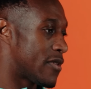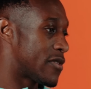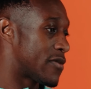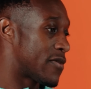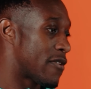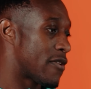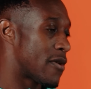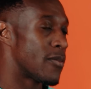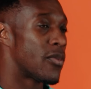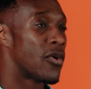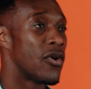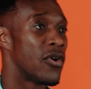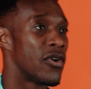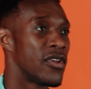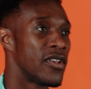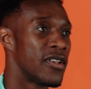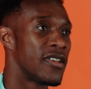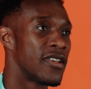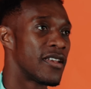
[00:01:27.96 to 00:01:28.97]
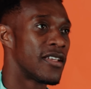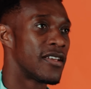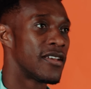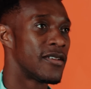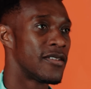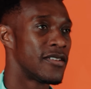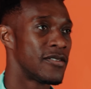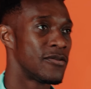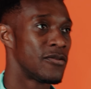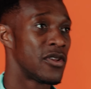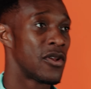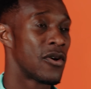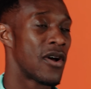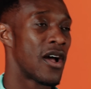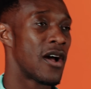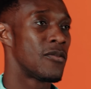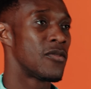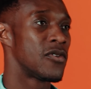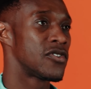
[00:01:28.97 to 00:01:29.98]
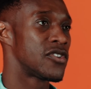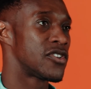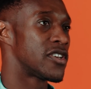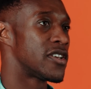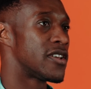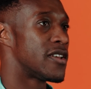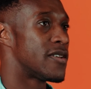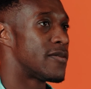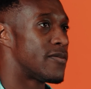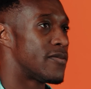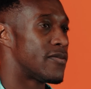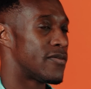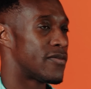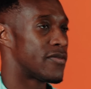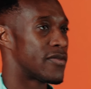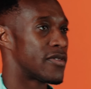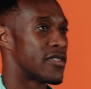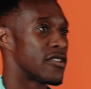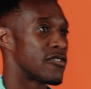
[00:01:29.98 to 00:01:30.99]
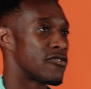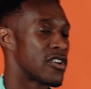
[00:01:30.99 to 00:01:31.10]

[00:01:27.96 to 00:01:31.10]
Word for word: it's very important, and we know how much um, the